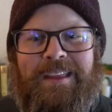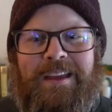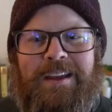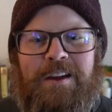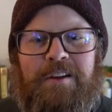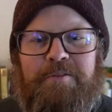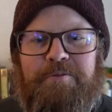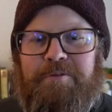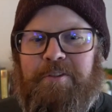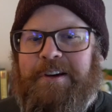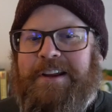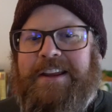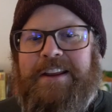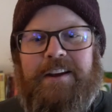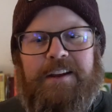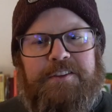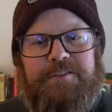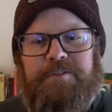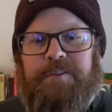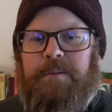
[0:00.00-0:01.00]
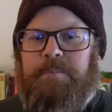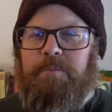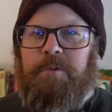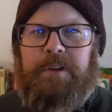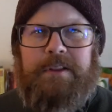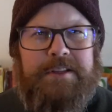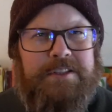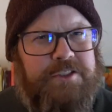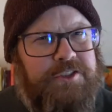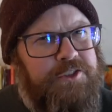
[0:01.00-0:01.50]
freeing us from
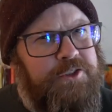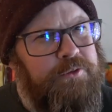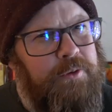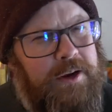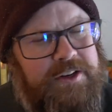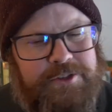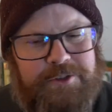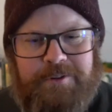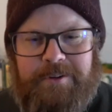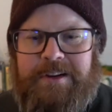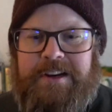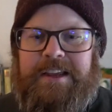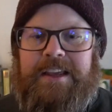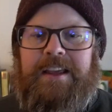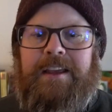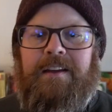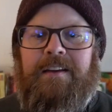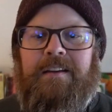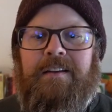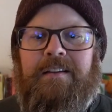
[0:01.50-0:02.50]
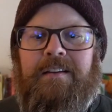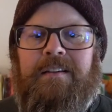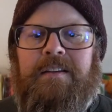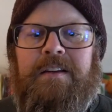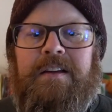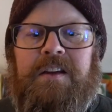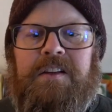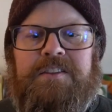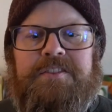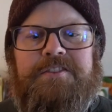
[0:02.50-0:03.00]
religious drudgery,
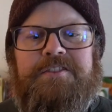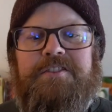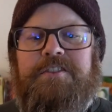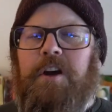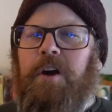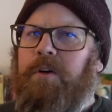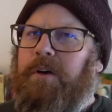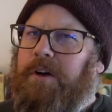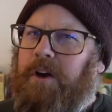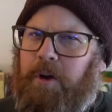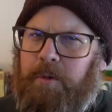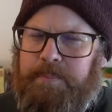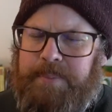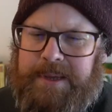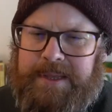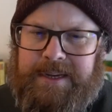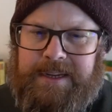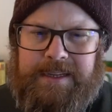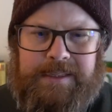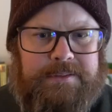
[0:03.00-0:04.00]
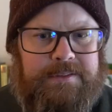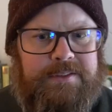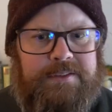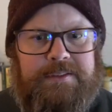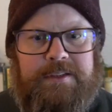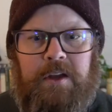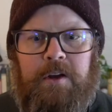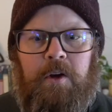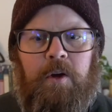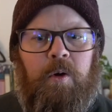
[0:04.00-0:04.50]
stoic
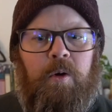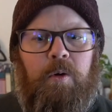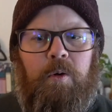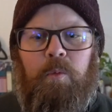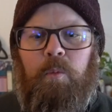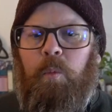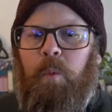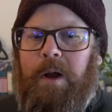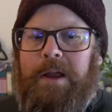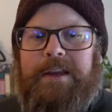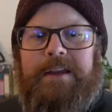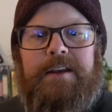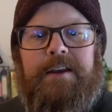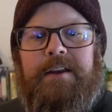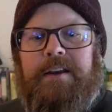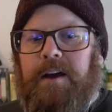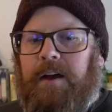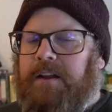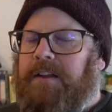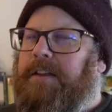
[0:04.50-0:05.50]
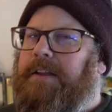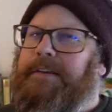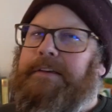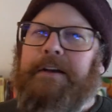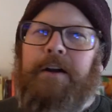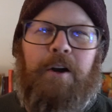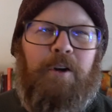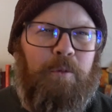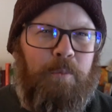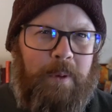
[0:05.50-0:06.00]
obedience, or white-knuckling
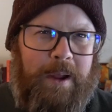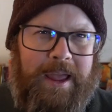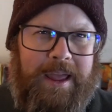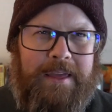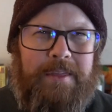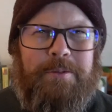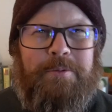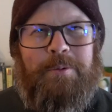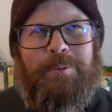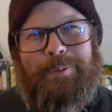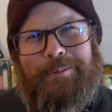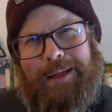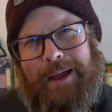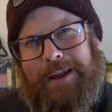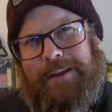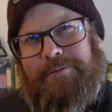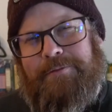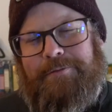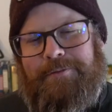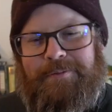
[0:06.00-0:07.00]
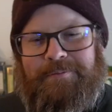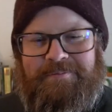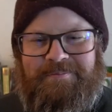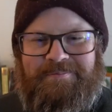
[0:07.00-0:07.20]
our way through life.